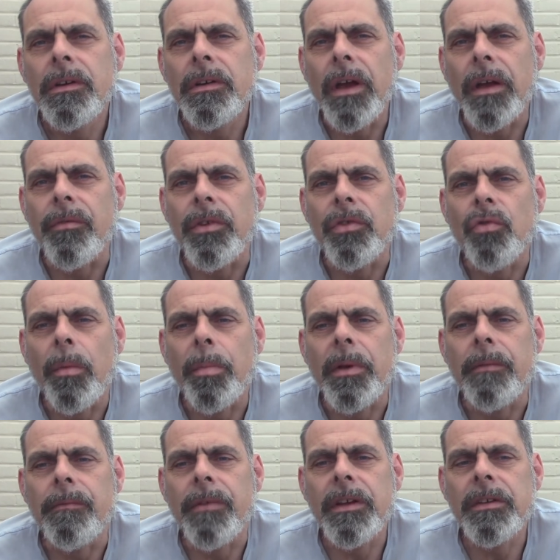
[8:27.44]
every drop in
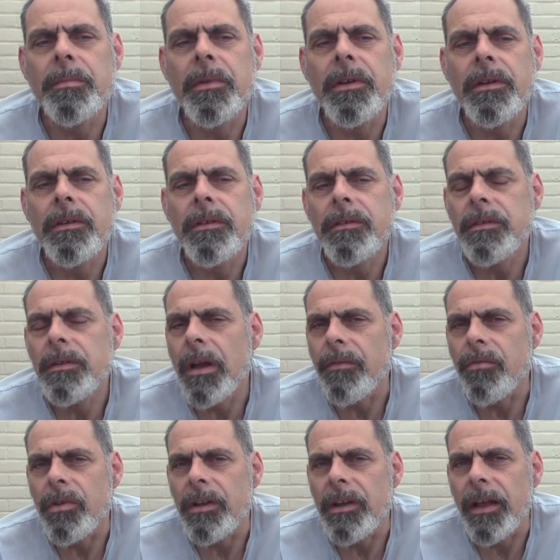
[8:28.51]
investment,
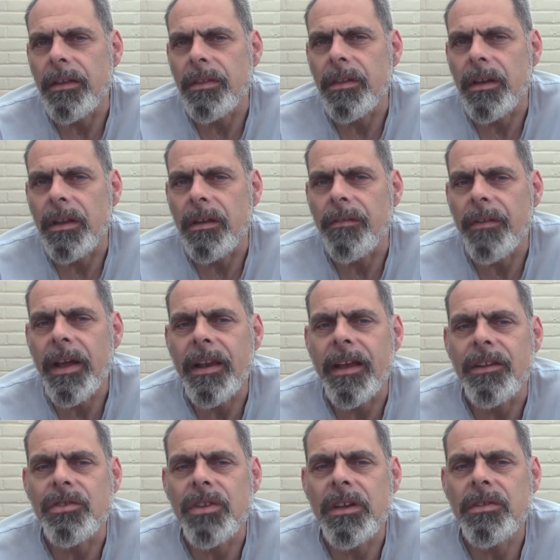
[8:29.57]
every lengthening of
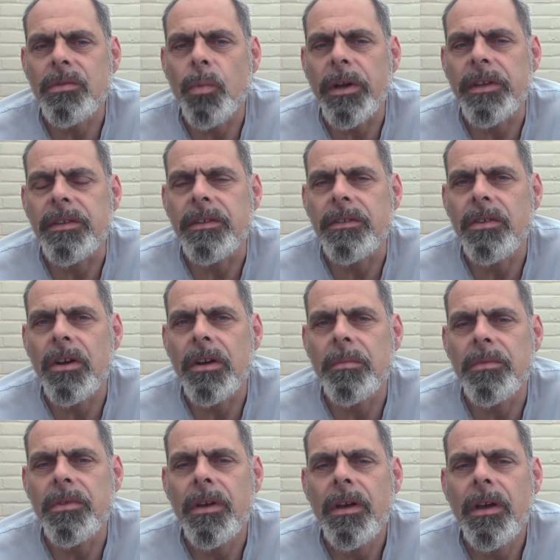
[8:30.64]
NHS waiting
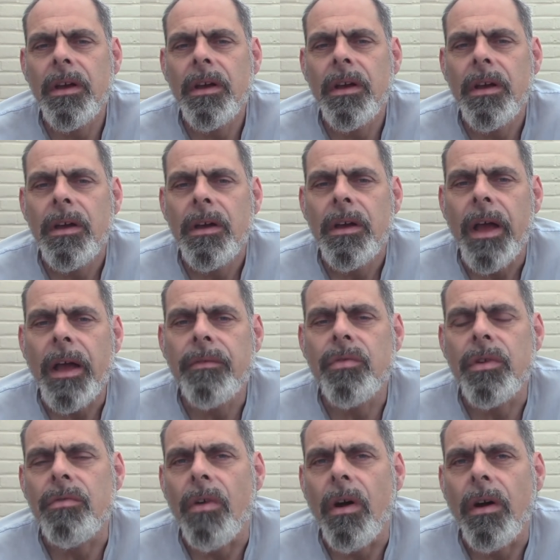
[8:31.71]
times,
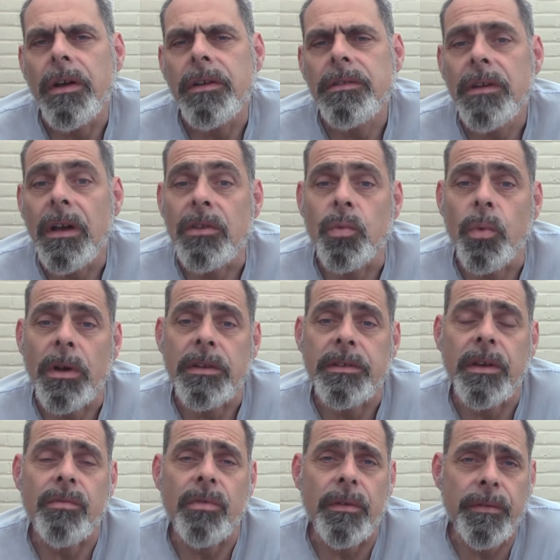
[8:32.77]
every rise as well as
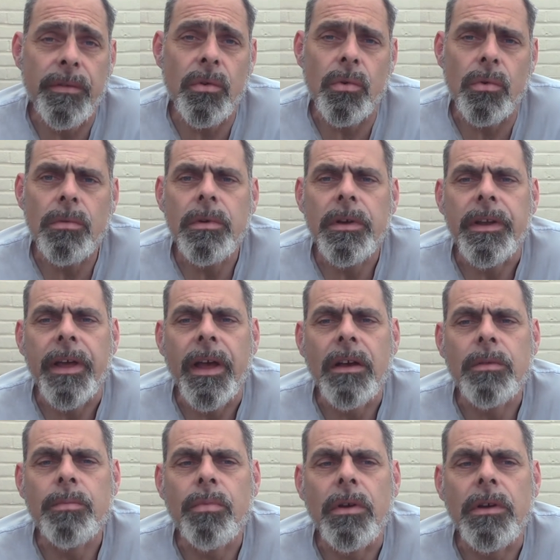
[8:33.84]
every fall in
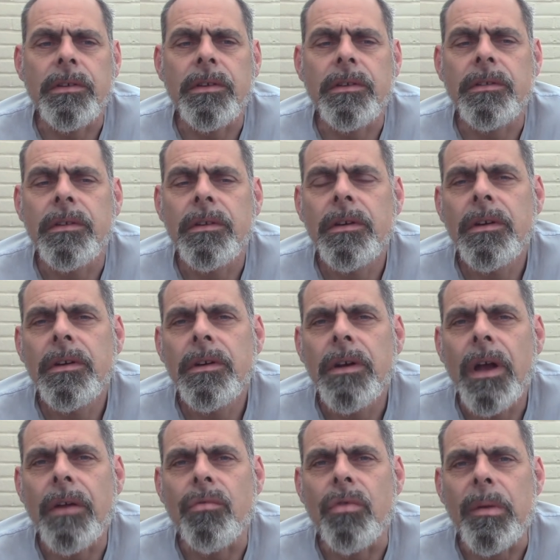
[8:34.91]
house prices,
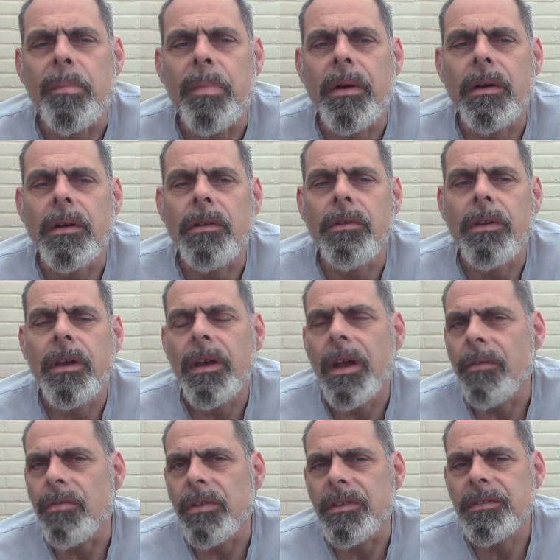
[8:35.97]
every burglary,
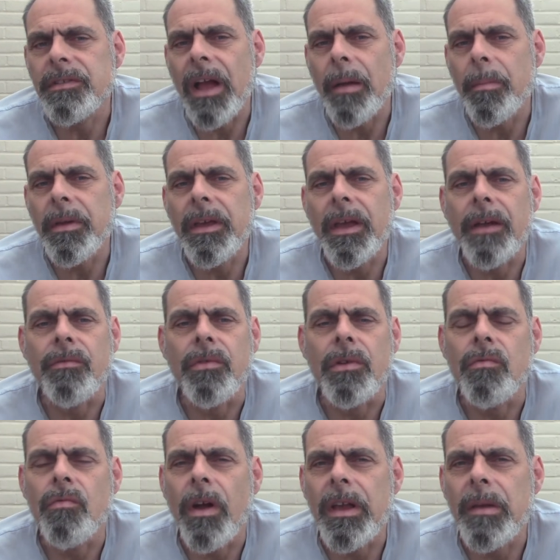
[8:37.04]
every stabbing, every
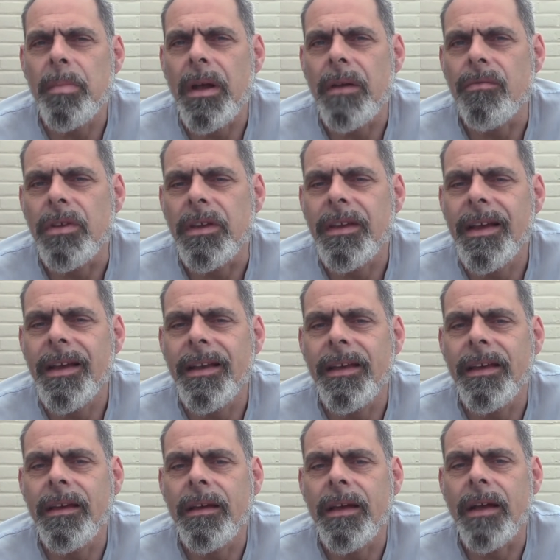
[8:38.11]
rape, every
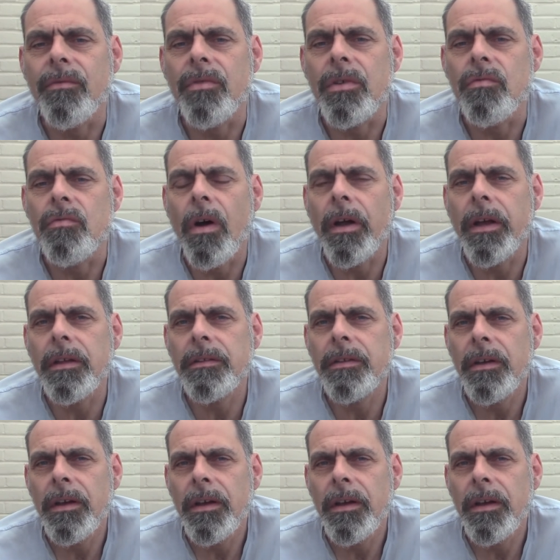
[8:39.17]
killing, every riot,